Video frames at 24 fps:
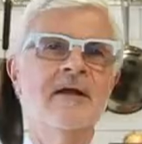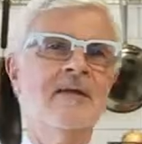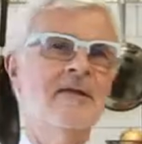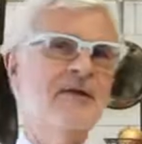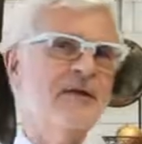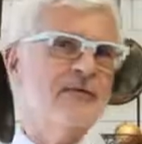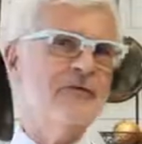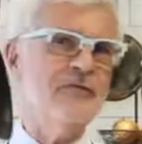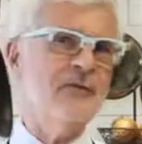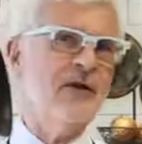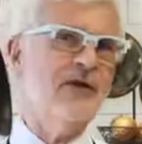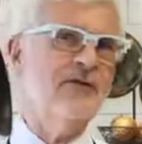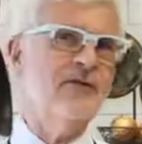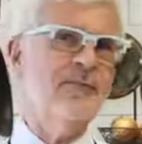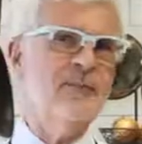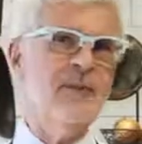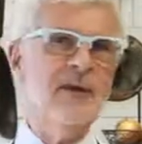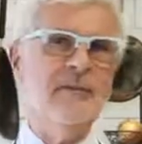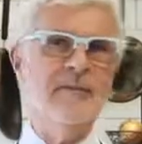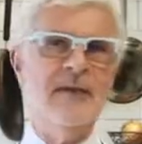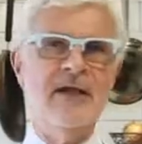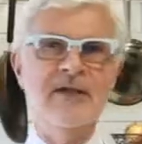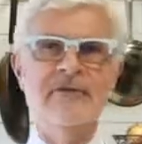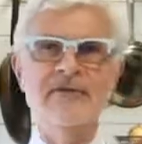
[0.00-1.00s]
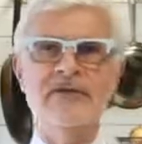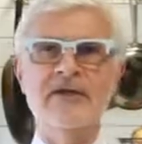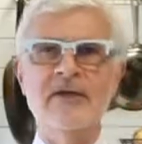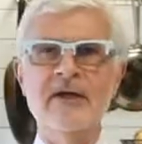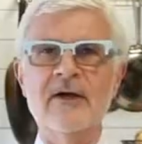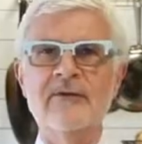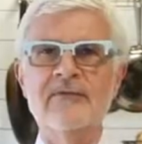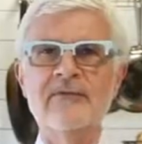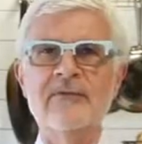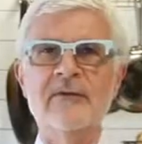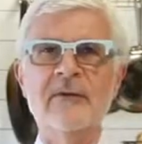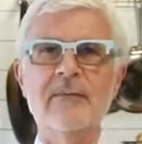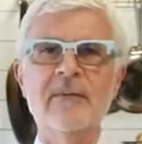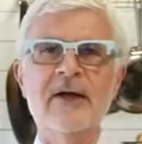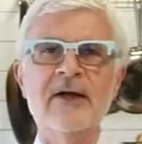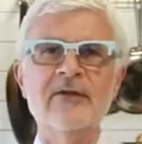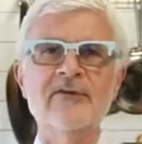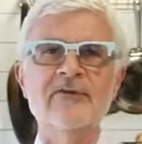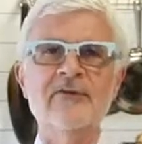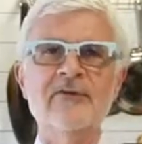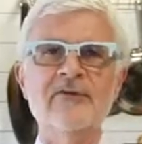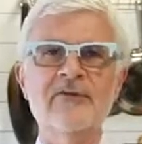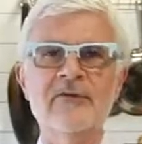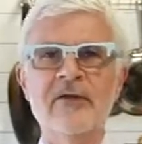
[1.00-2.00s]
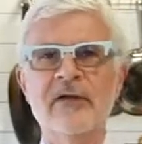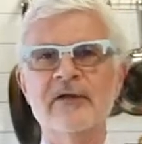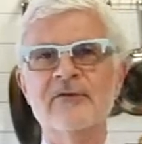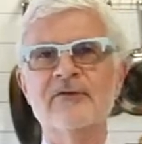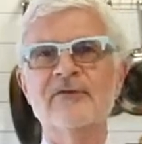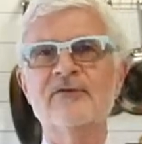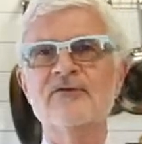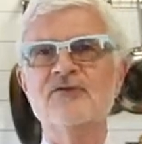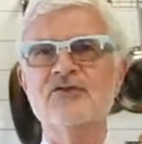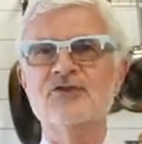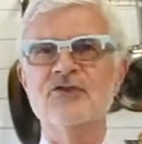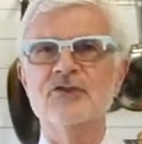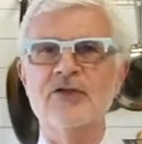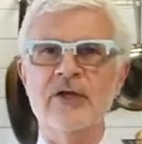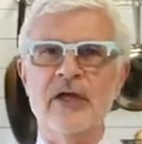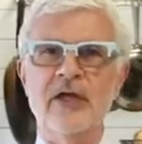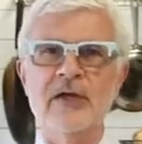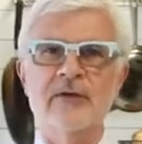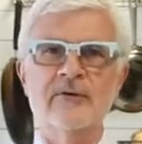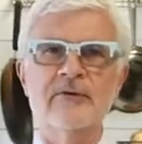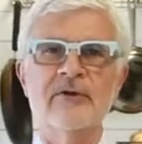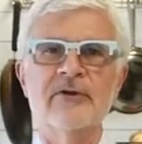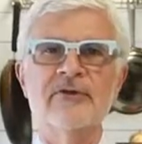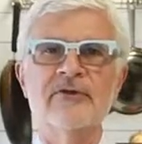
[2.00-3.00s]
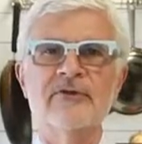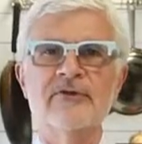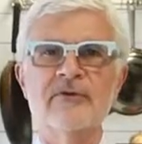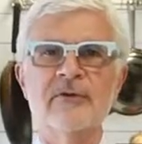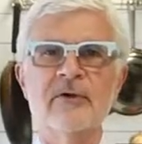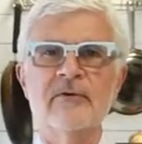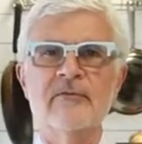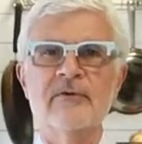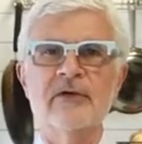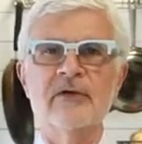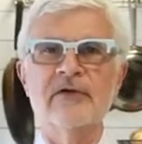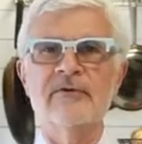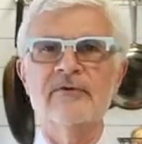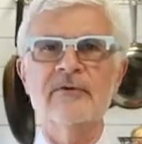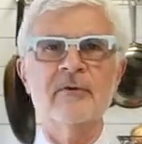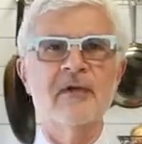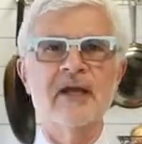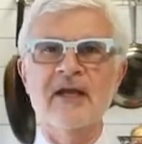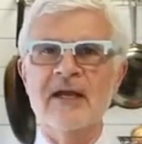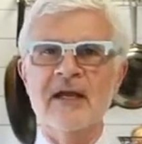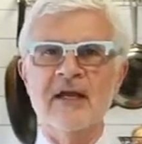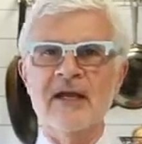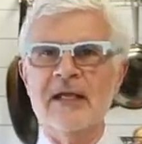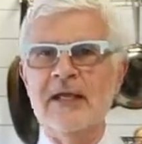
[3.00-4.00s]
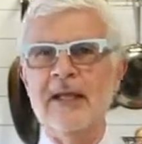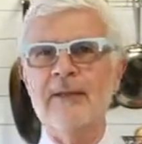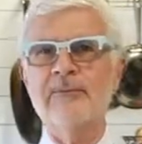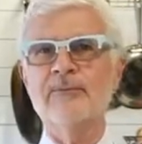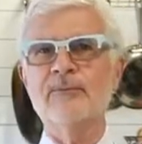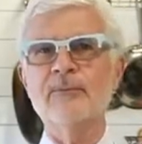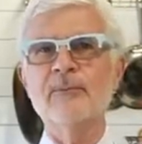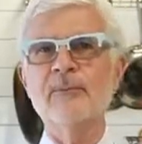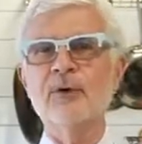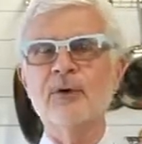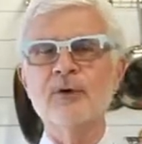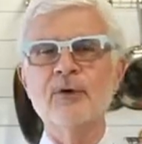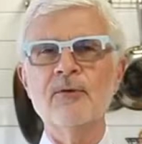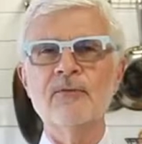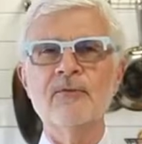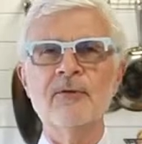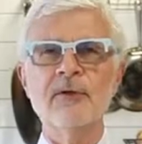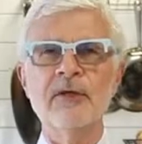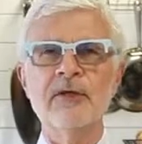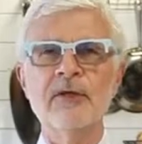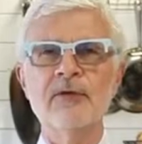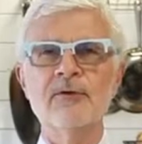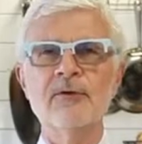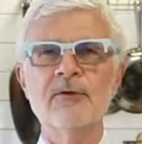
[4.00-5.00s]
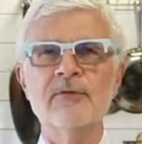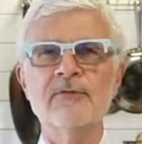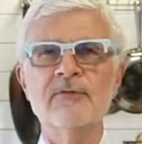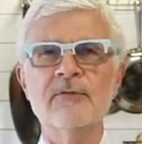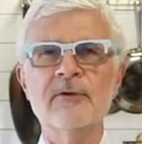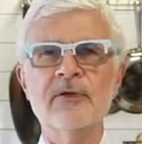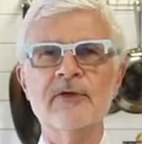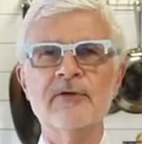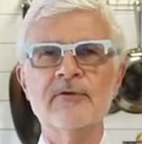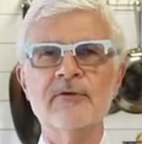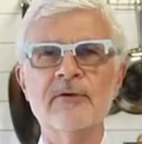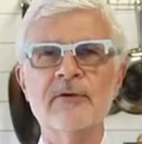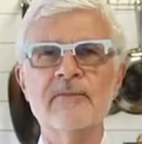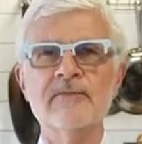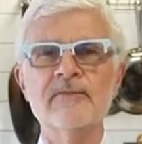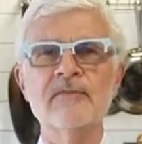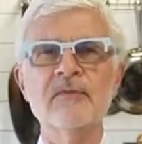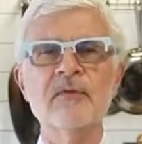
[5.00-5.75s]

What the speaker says: This recipe makes enough for about 6 generous servings, and it keeps beautifully in your freezer.